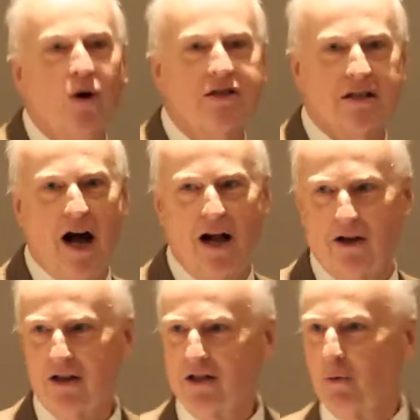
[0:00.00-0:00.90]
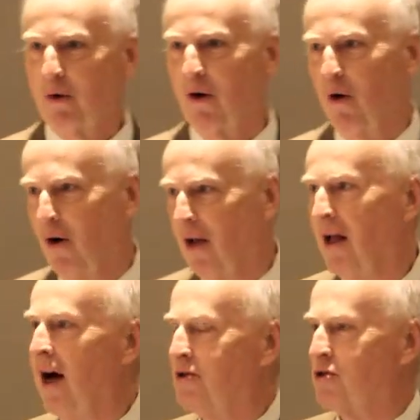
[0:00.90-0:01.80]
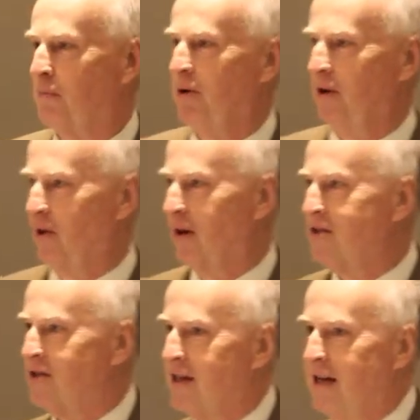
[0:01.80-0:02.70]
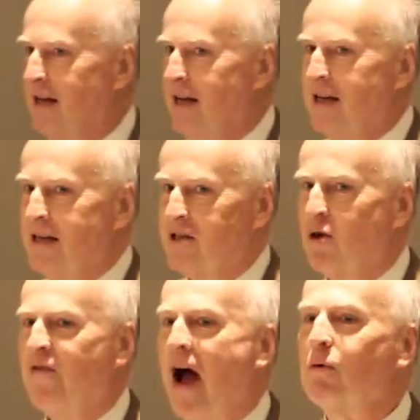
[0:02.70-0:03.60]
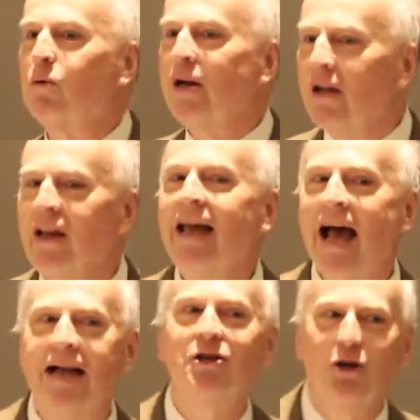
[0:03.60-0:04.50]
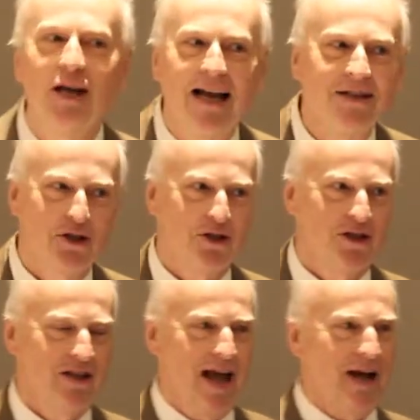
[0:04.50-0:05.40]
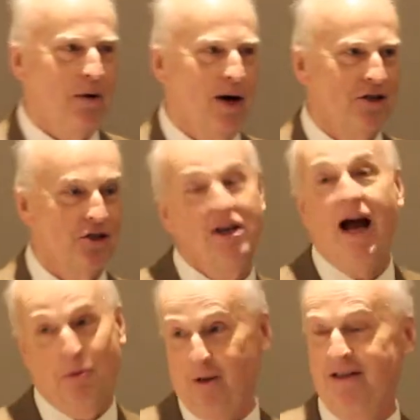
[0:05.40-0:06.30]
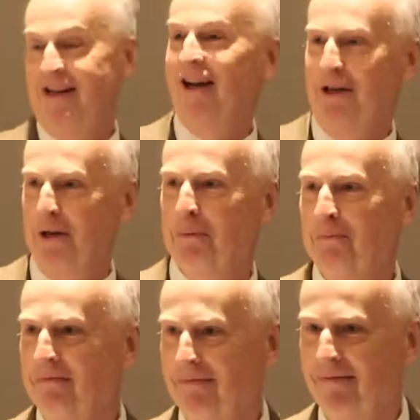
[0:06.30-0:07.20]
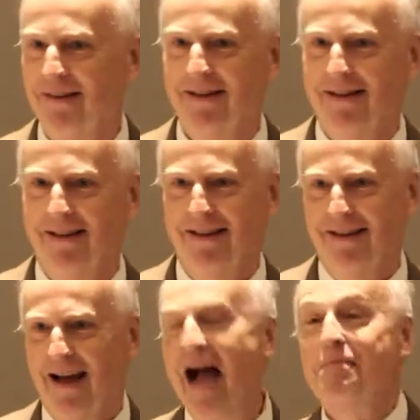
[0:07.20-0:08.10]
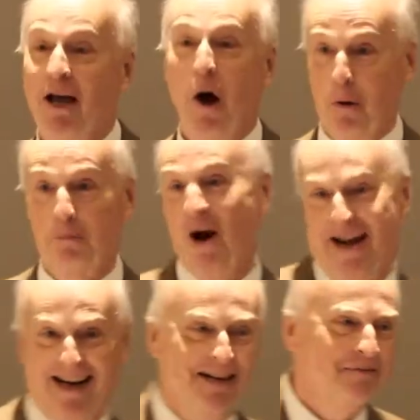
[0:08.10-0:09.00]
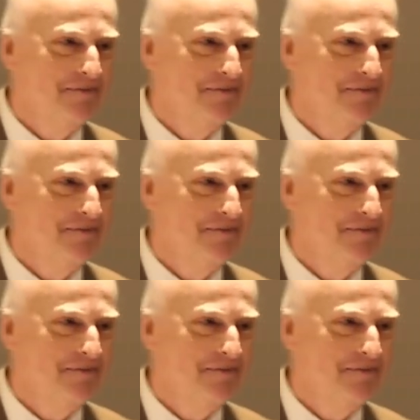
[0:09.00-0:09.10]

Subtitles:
all scholars and we're all entrepreneurs. So if I really had good answers to that question, I wouldn't tell you. I'd be home writing.